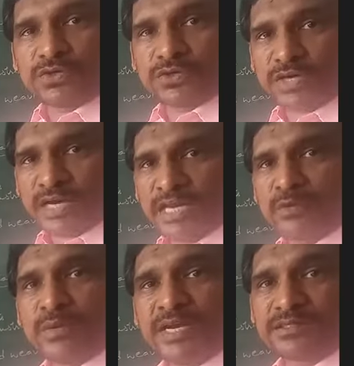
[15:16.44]

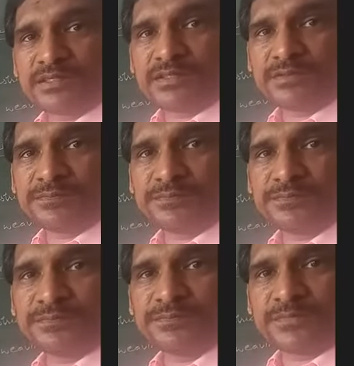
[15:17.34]
railways,
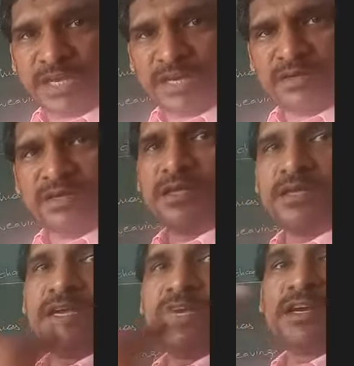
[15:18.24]
and
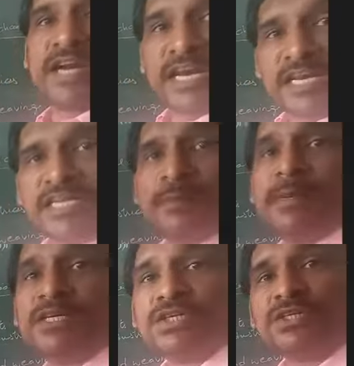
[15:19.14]
in running the
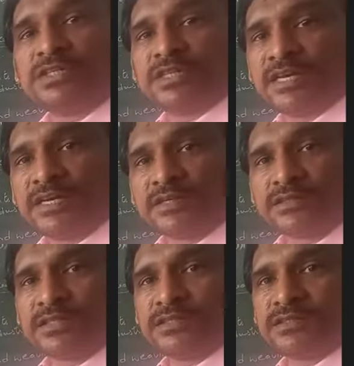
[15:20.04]
machines in the
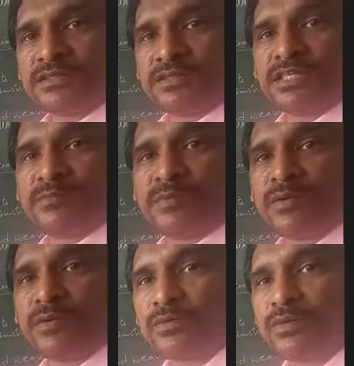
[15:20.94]
industries, the steam
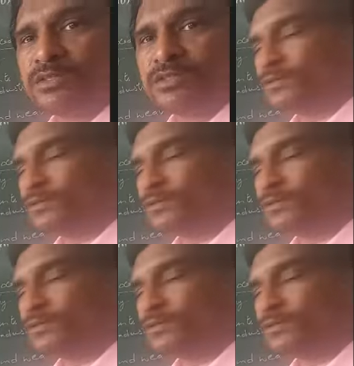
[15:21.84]
power was